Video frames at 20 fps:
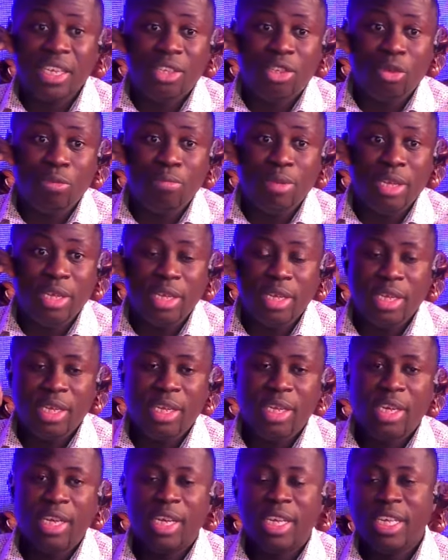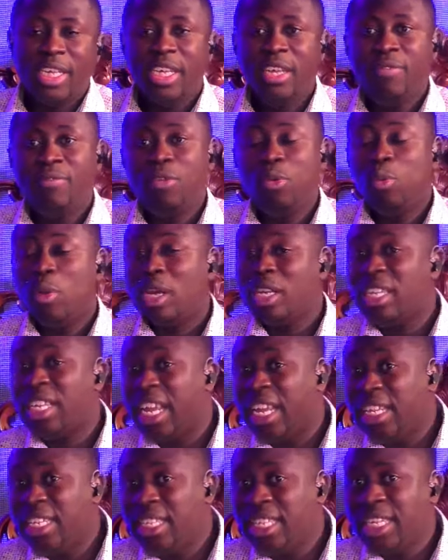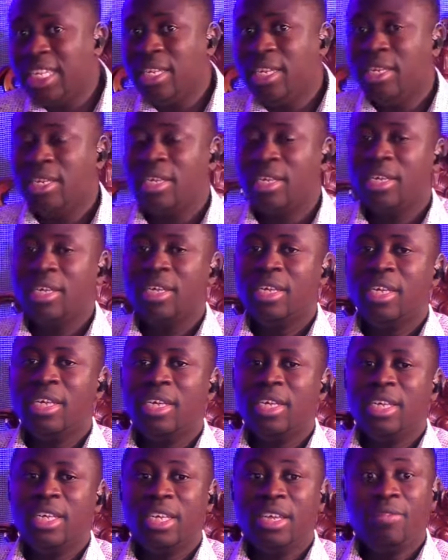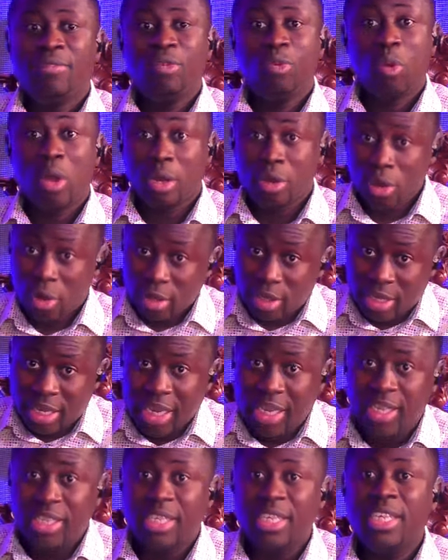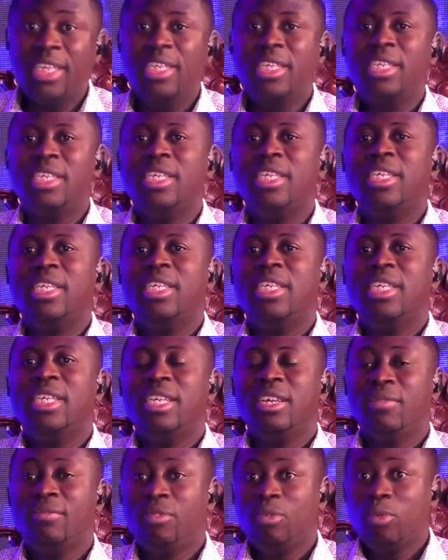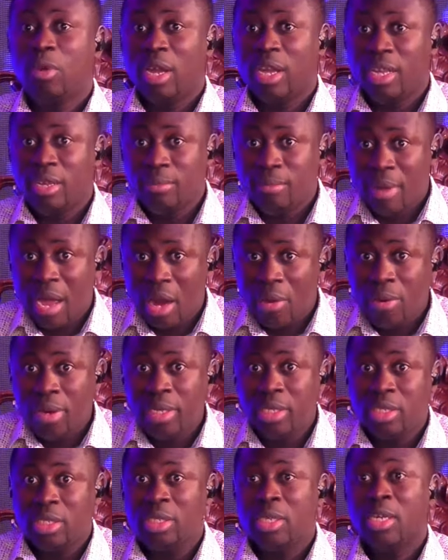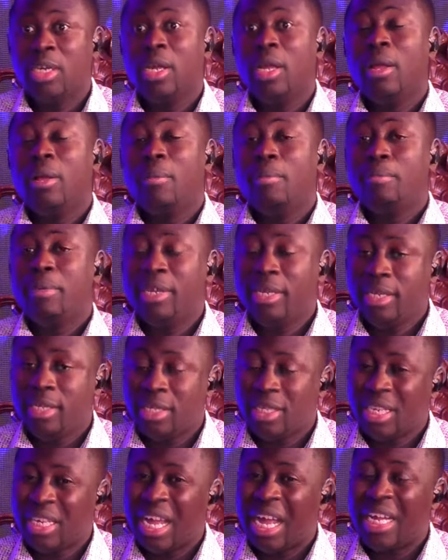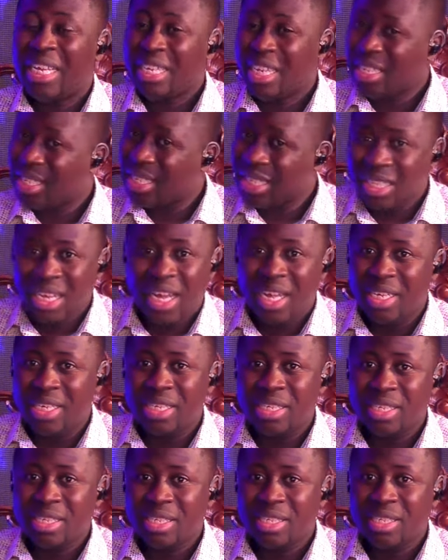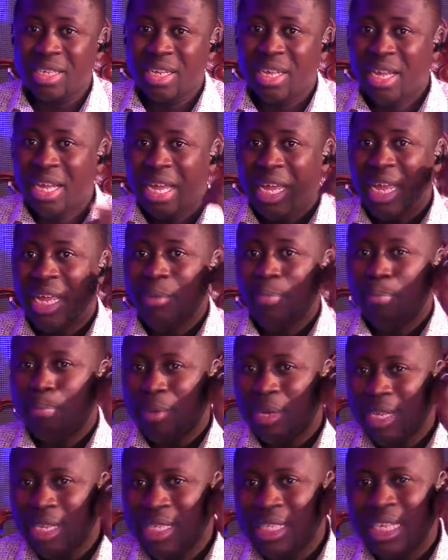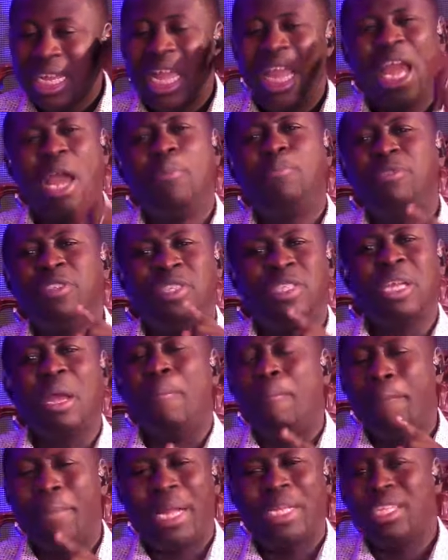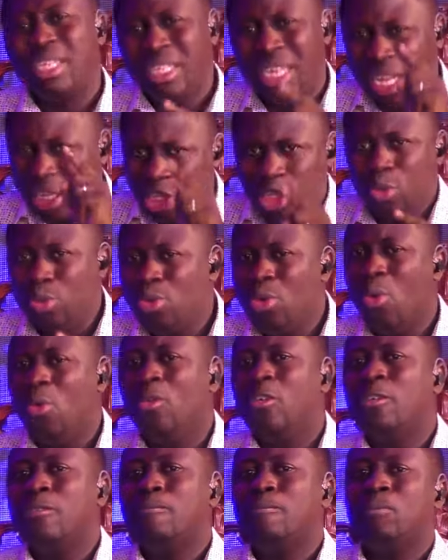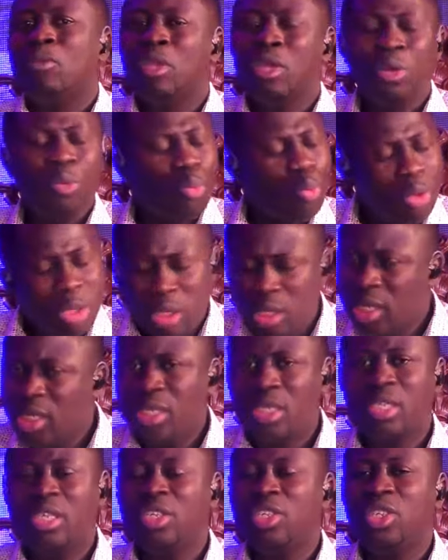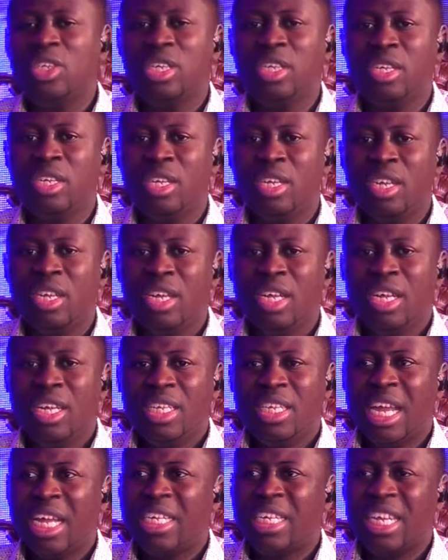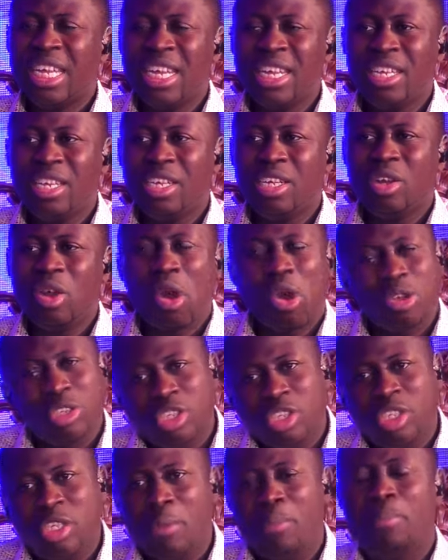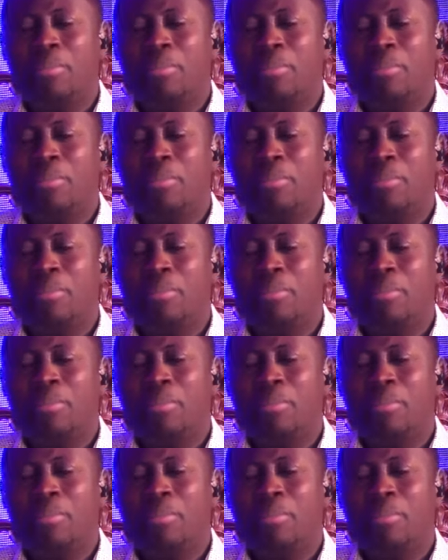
to me, if you are dating, if you are not dating, if you are in marriage, please understand. And please help somebody that you know with this teaching that in courtship,